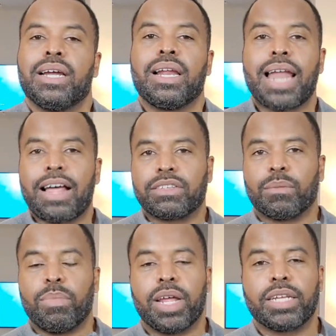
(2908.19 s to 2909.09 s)
allows the
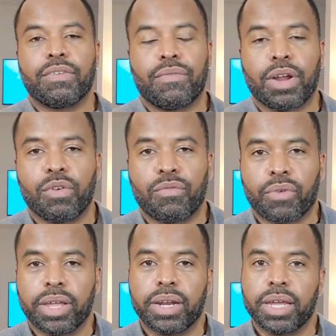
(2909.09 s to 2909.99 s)
blood to flow
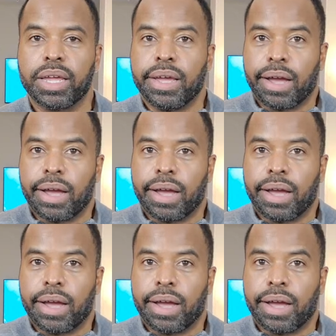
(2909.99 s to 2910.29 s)
freely.